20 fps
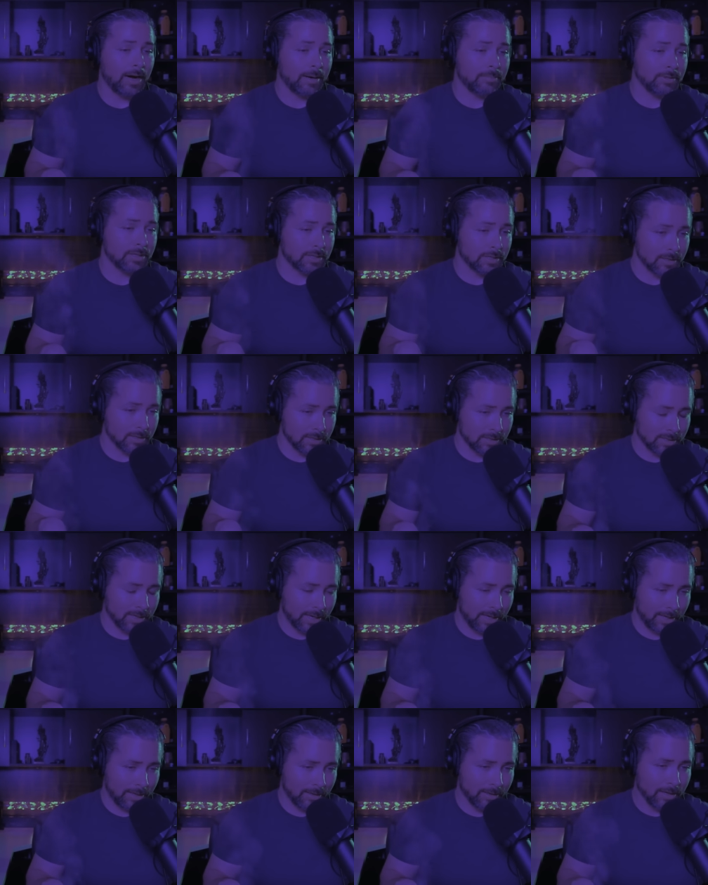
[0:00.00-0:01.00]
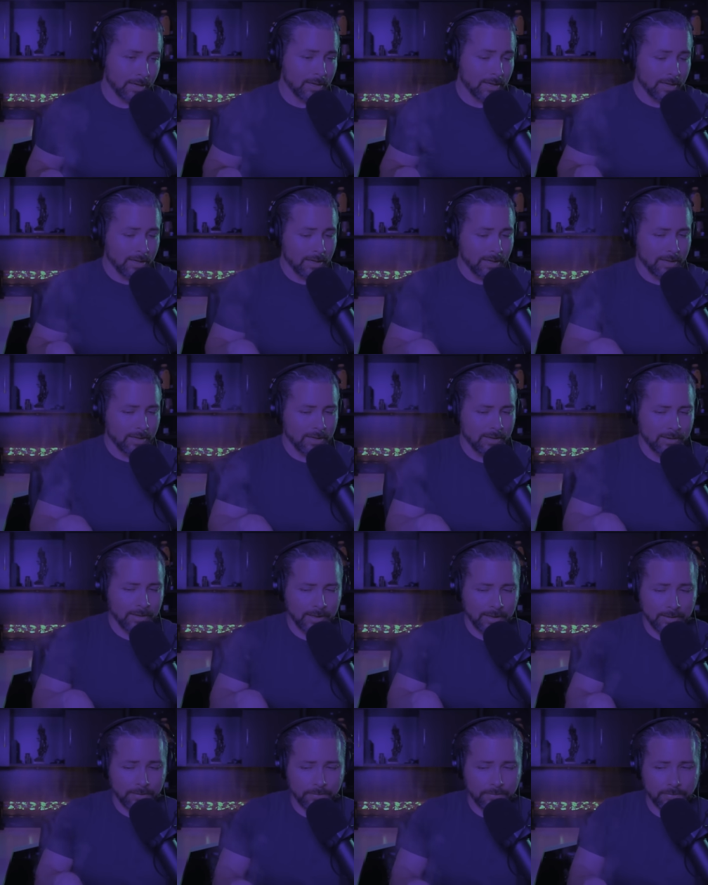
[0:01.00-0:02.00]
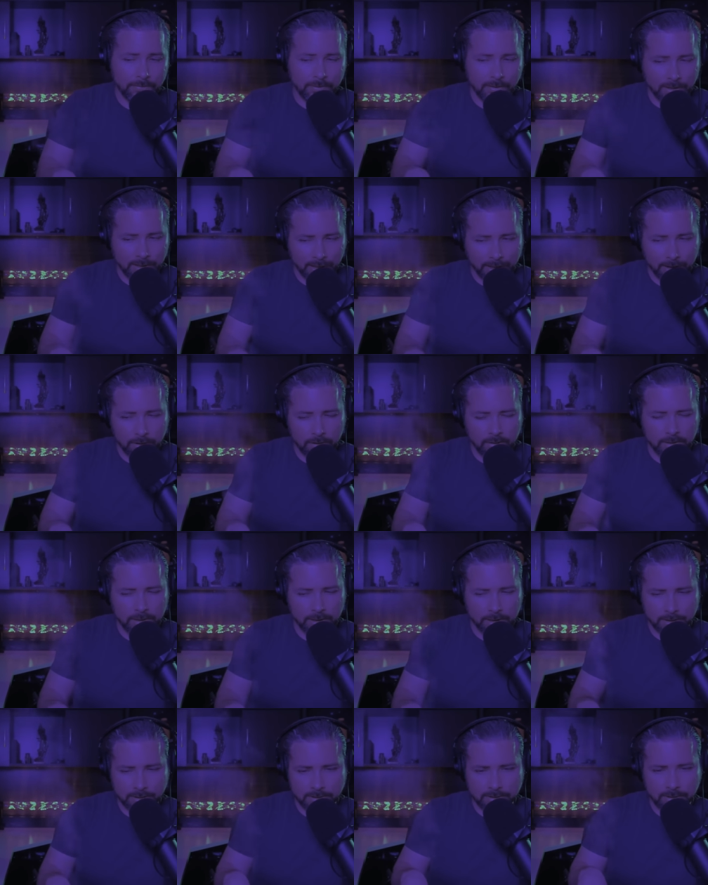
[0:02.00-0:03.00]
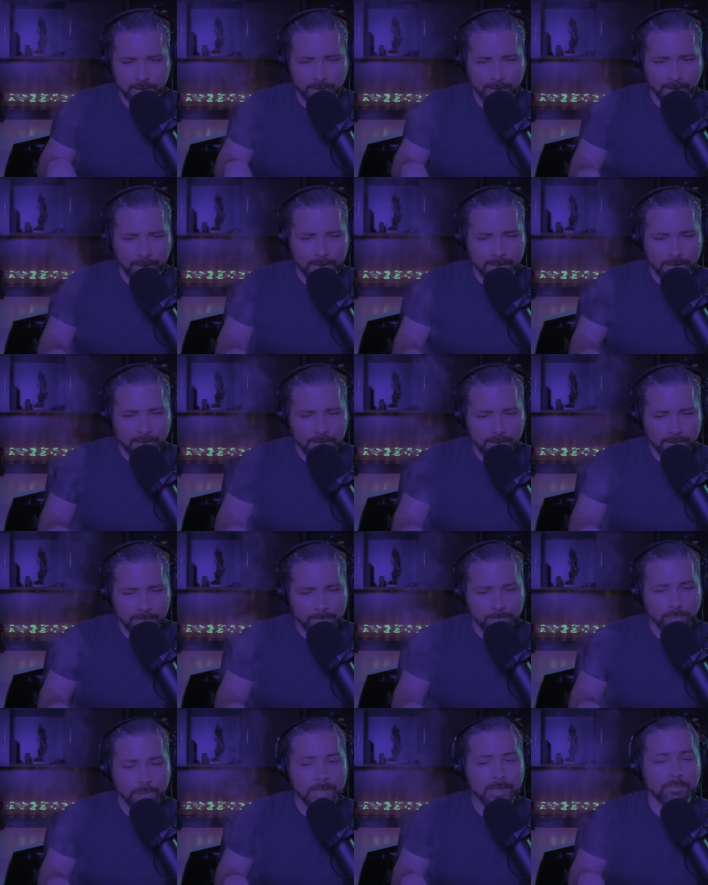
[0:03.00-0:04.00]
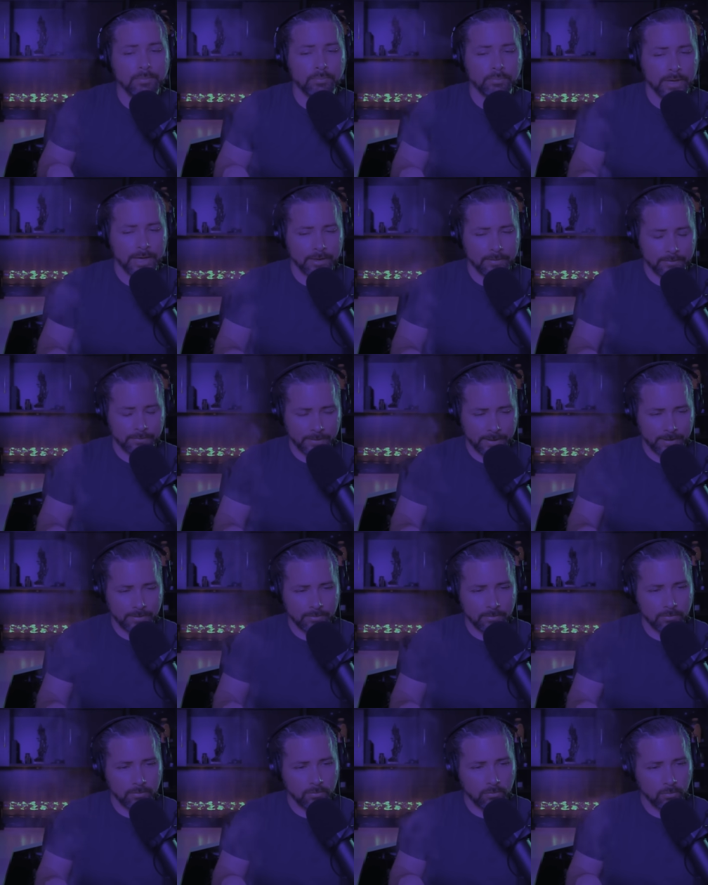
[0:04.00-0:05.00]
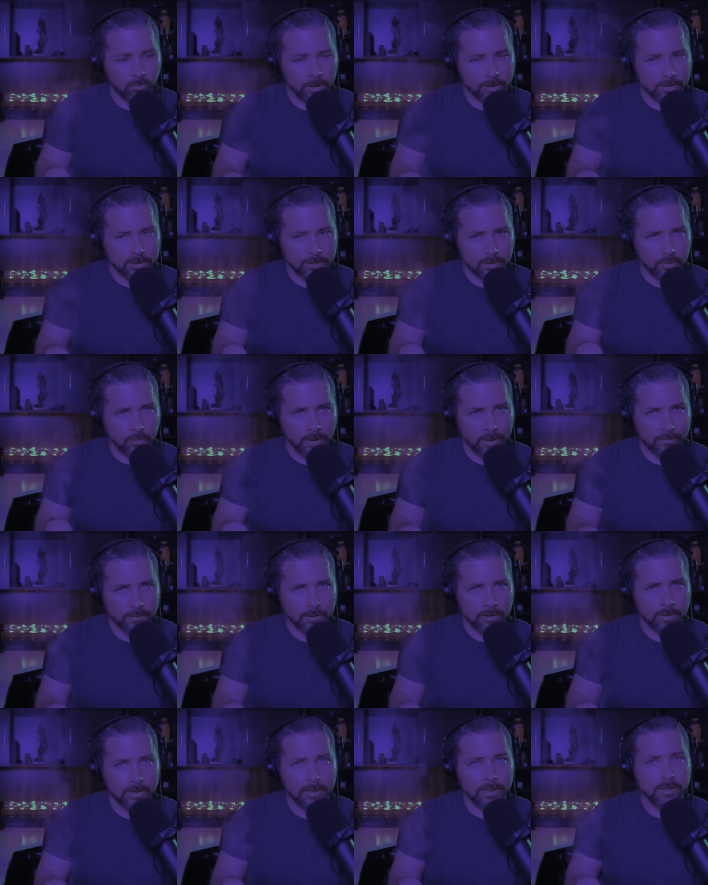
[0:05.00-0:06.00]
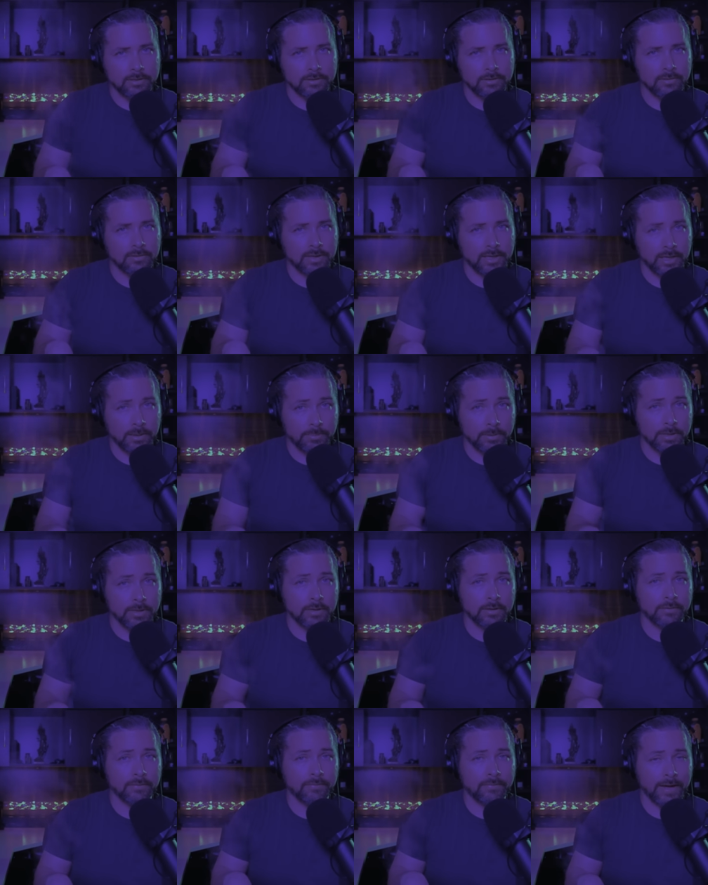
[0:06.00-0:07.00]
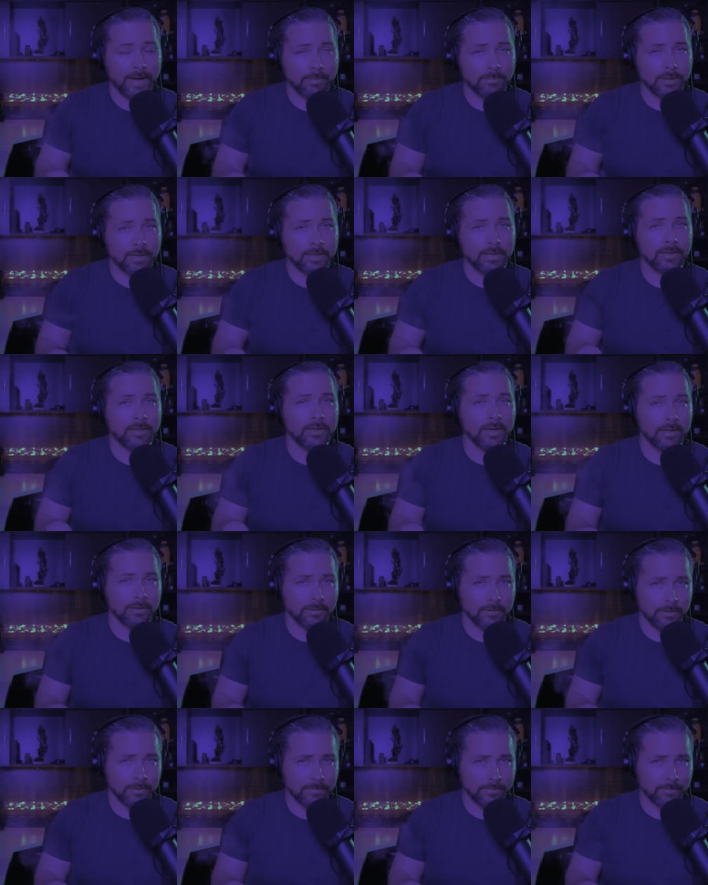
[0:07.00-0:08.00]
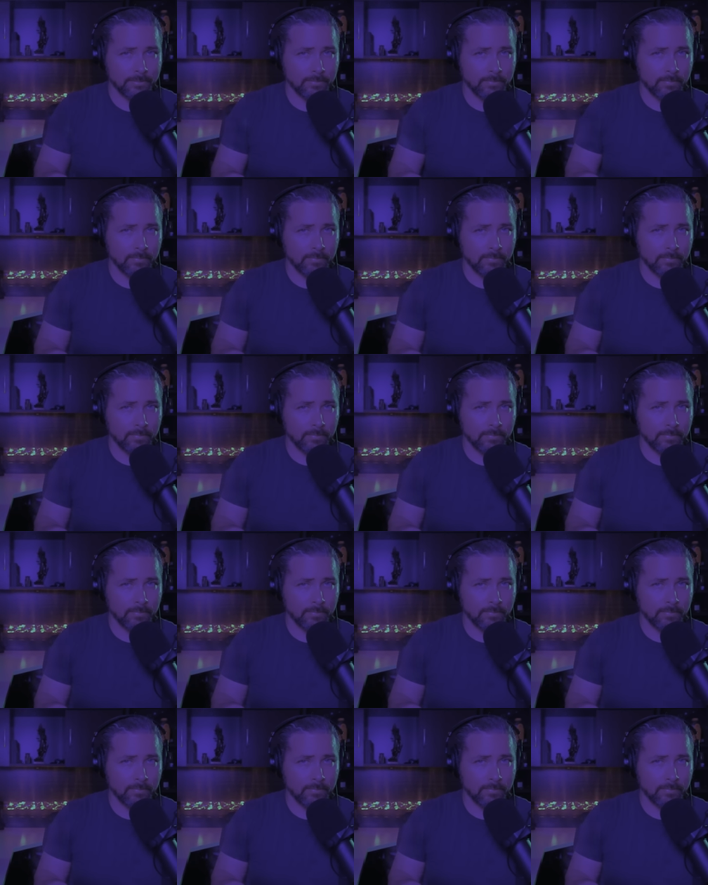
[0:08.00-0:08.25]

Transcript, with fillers: I'm just going to say if there is any benefit whatsoever to keeping your family together